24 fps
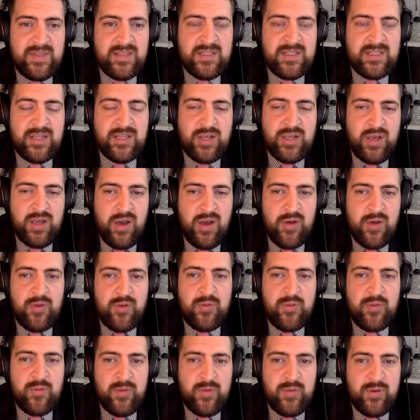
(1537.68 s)
to go
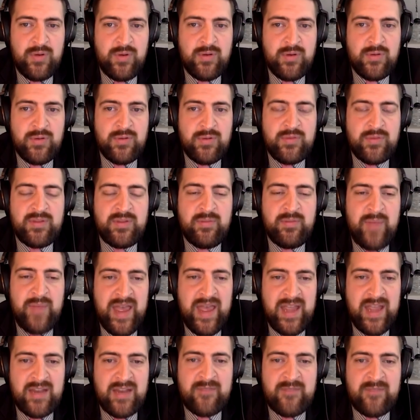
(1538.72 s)
through the
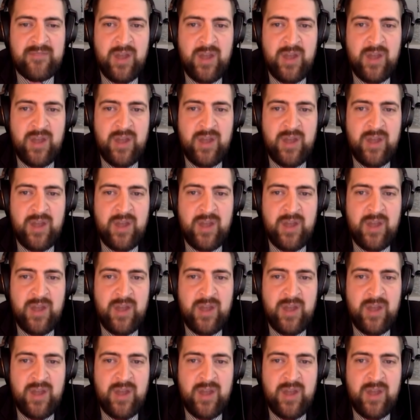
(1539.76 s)
pain of